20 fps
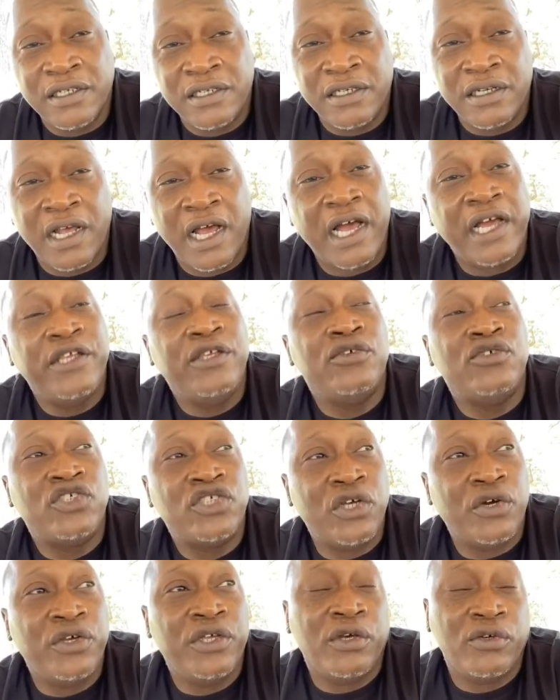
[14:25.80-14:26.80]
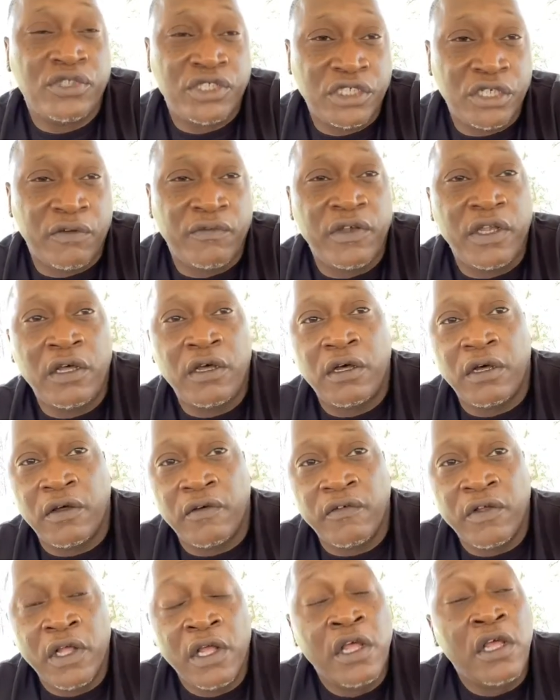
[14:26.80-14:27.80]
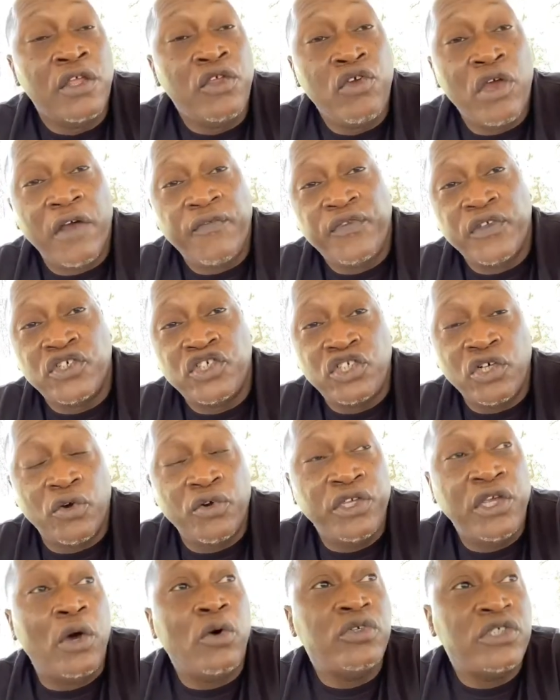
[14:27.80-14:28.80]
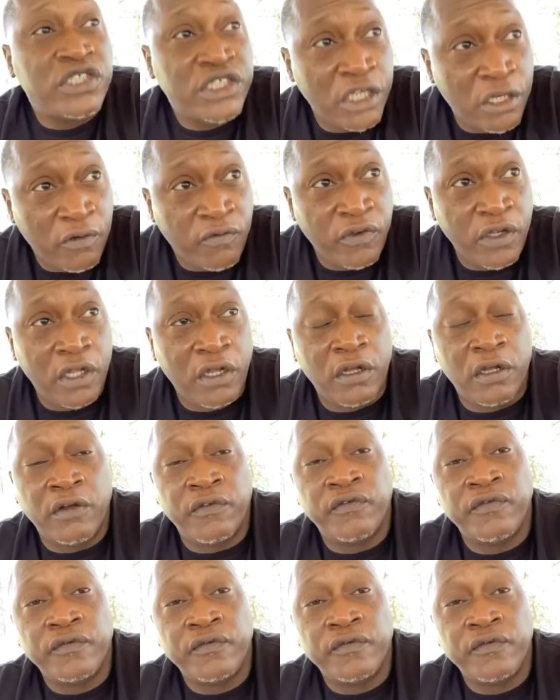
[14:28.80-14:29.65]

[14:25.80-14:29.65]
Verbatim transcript: how you show yourself love. You have to show yourself love.